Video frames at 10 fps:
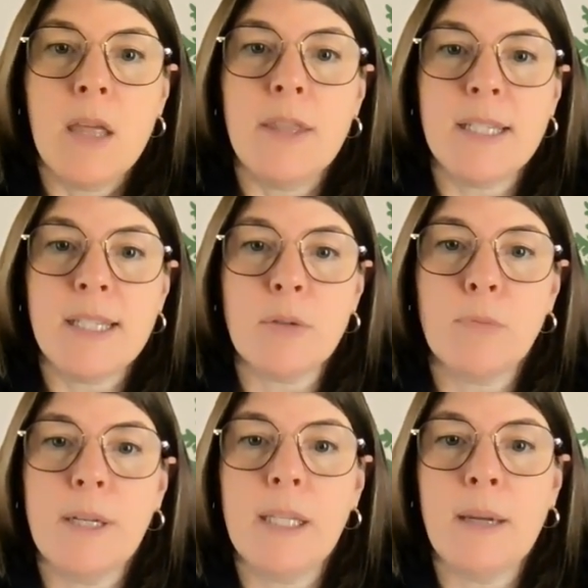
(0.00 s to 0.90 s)
This is a
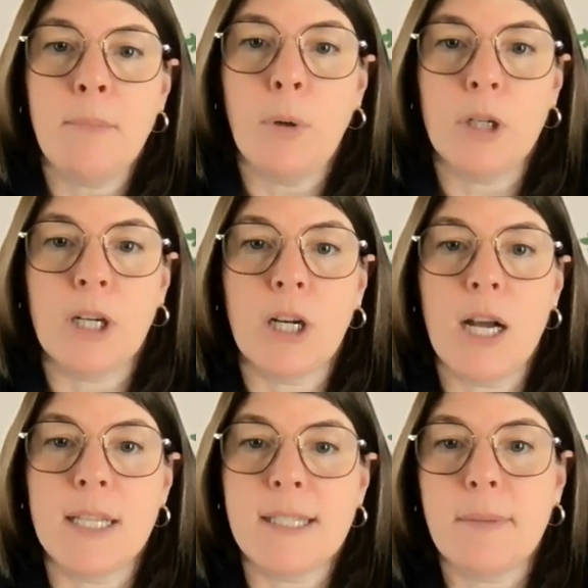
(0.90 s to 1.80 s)
really important
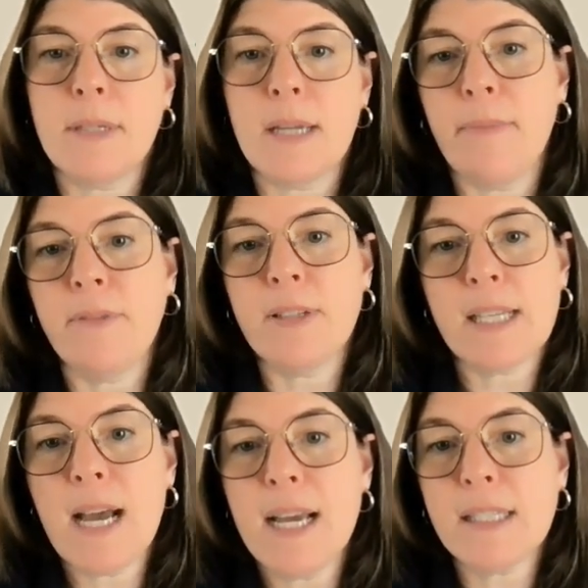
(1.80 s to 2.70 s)
concept to
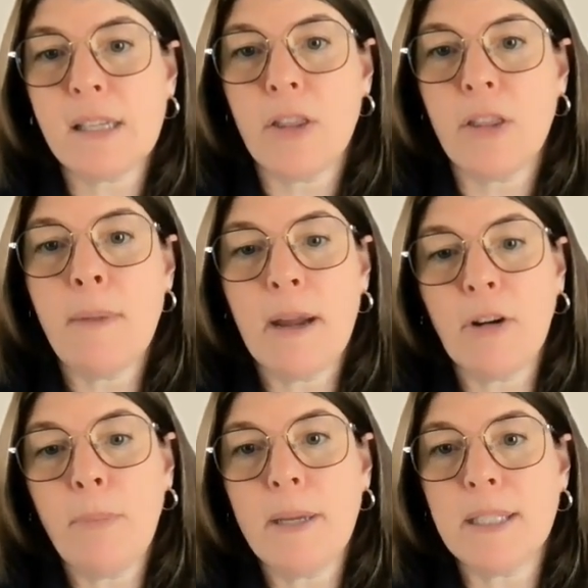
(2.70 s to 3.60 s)
emphasize. The
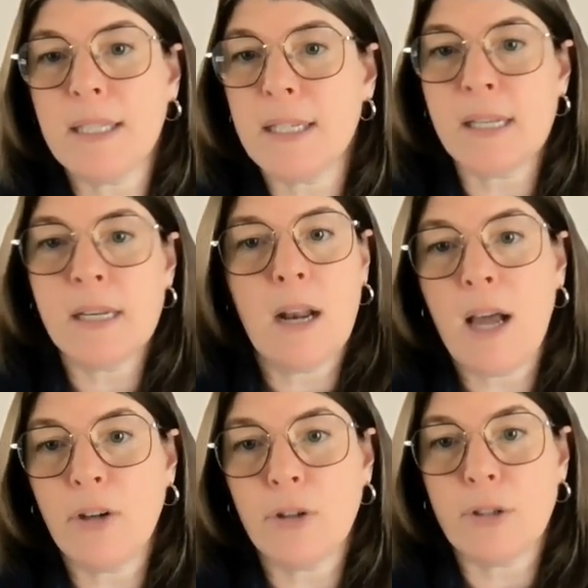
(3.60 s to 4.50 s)
microbit doesn't
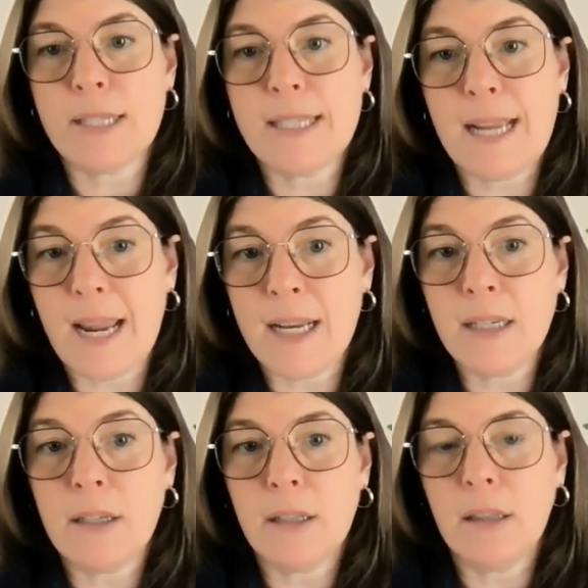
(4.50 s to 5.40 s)

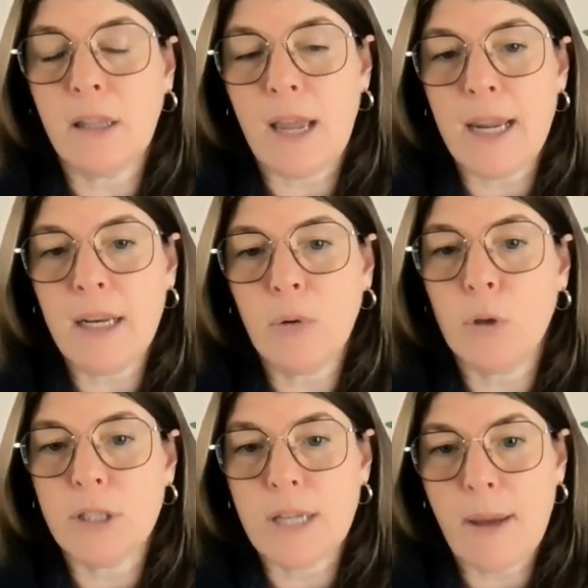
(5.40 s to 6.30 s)
understand light
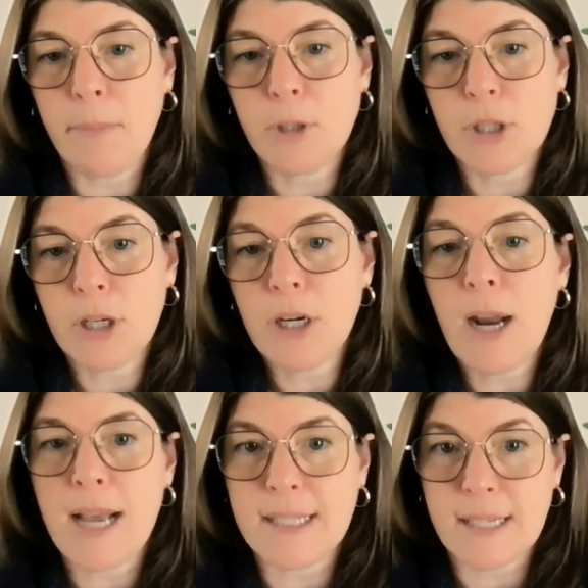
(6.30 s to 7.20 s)
or temperature
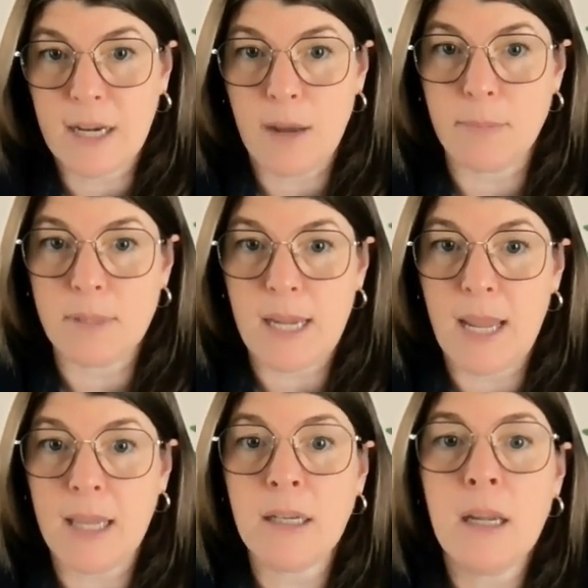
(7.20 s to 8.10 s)
as it comes
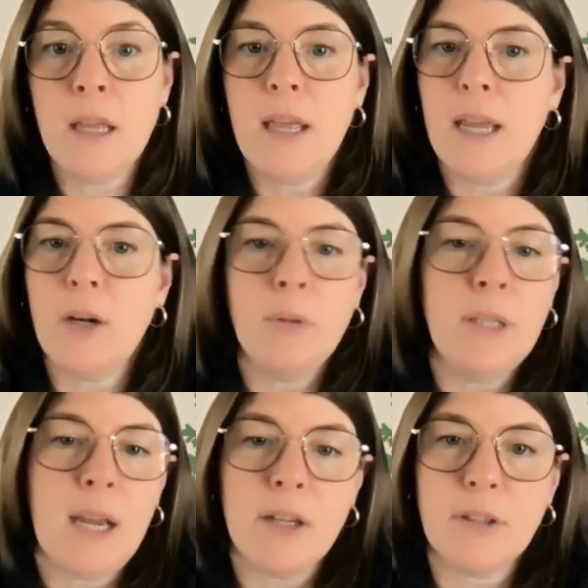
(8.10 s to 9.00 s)
in. It
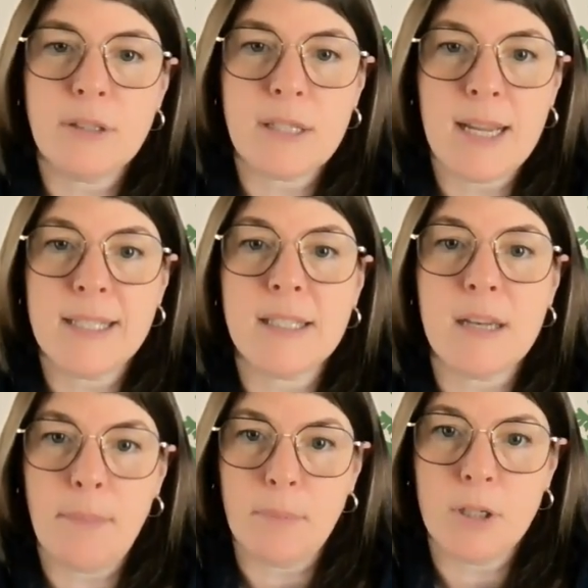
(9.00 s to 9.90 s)
only understands
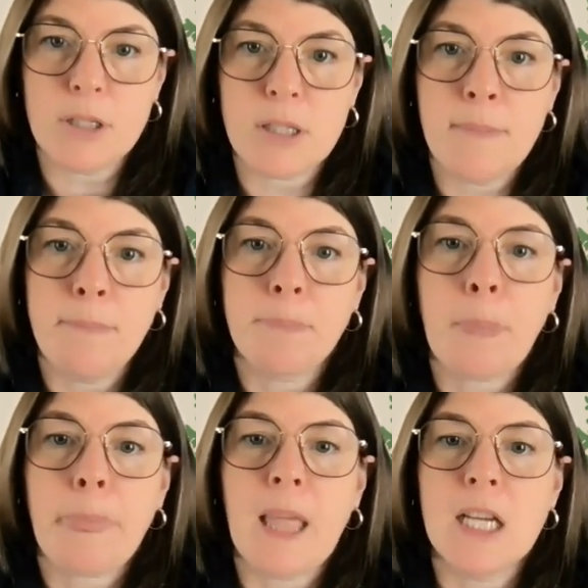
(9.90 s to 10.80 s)
numbers.
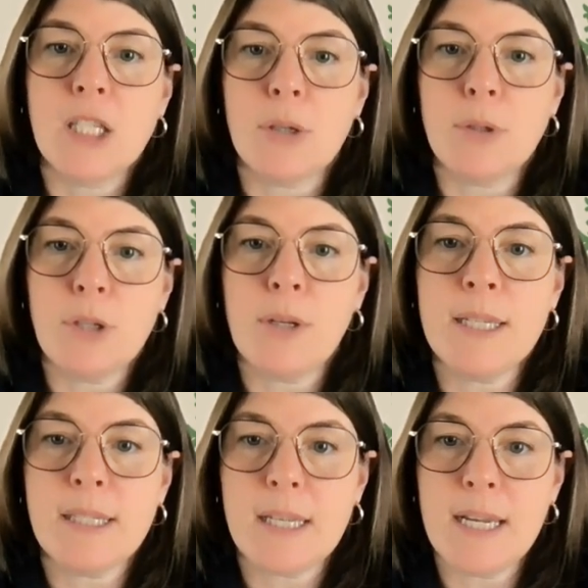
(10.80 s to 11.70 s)
So
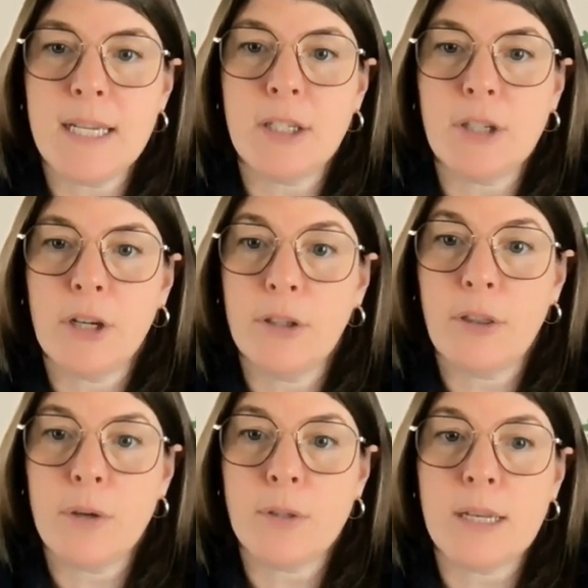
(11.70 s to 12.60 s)
students need to
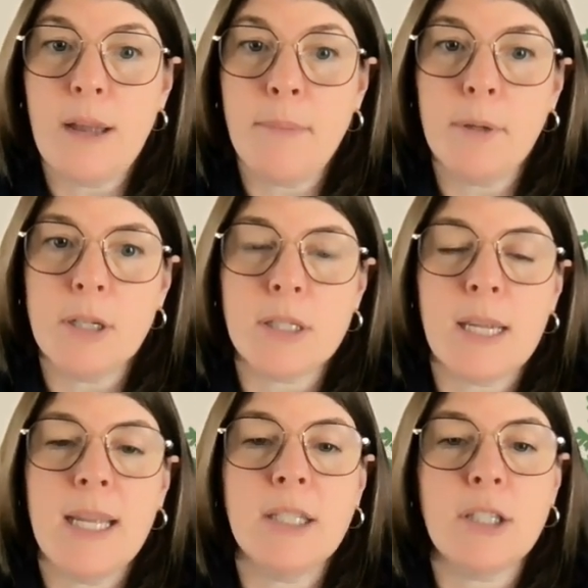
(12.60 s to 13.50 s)
turn those numbers
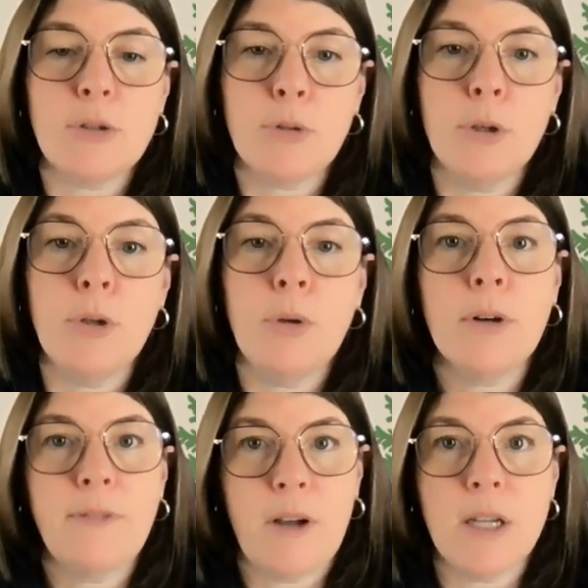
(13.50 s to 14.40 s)
into true
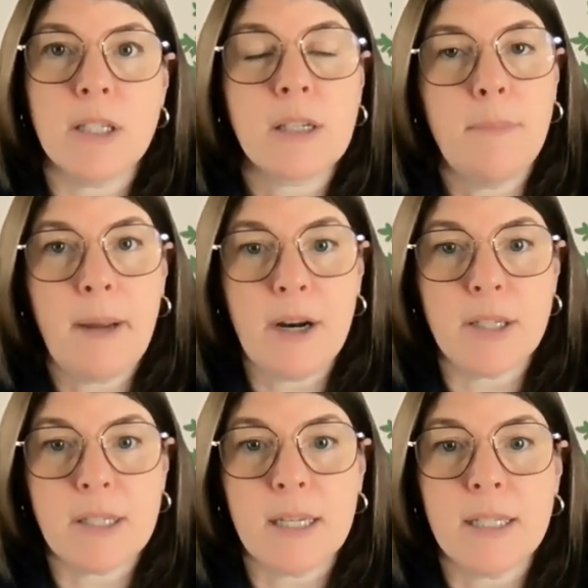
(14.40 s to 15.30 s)
or false
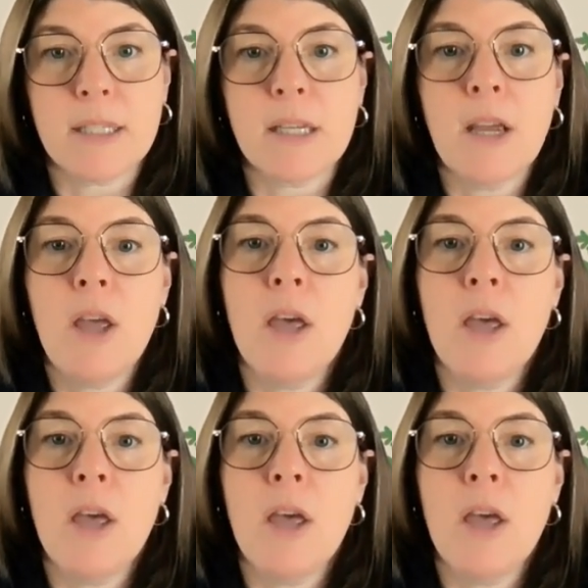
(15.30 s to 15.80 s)
comparisons,